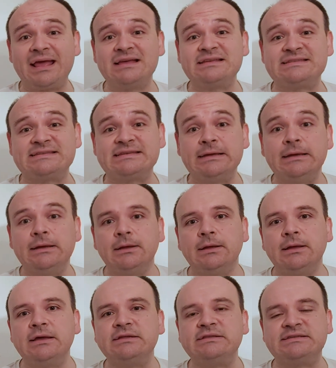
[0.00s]
has
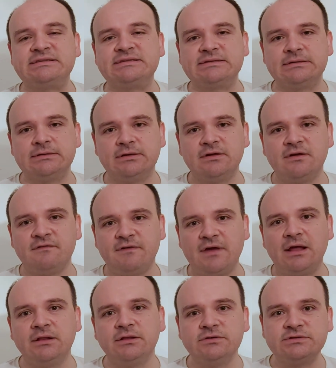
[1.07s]
its uh,
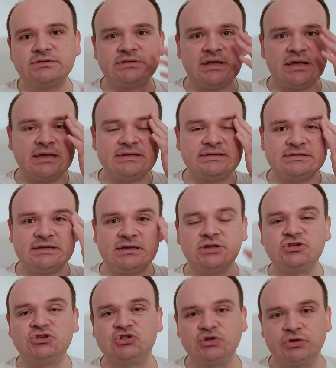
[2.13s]
values as
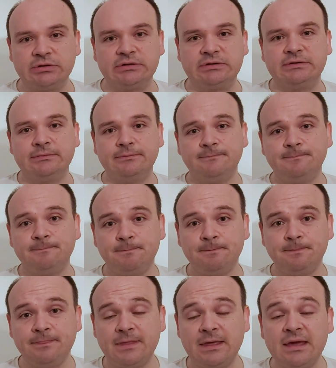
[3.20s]
it should.
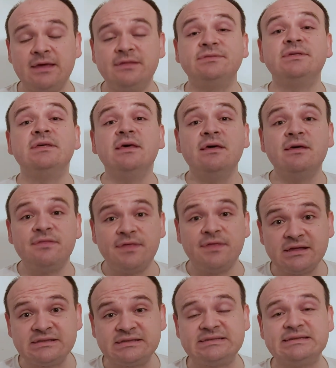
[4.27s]
And
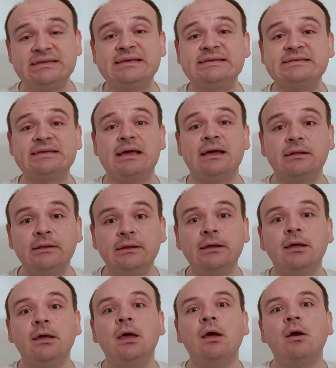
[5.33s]
that's
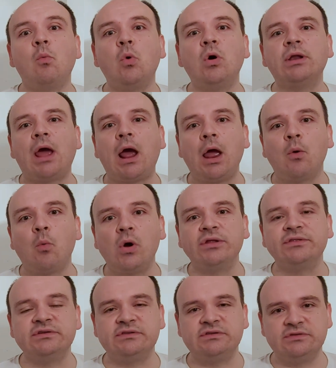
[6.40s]
exactly what I
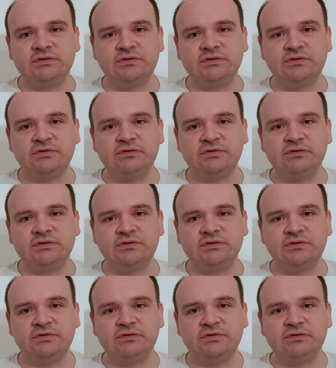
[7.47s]
wanted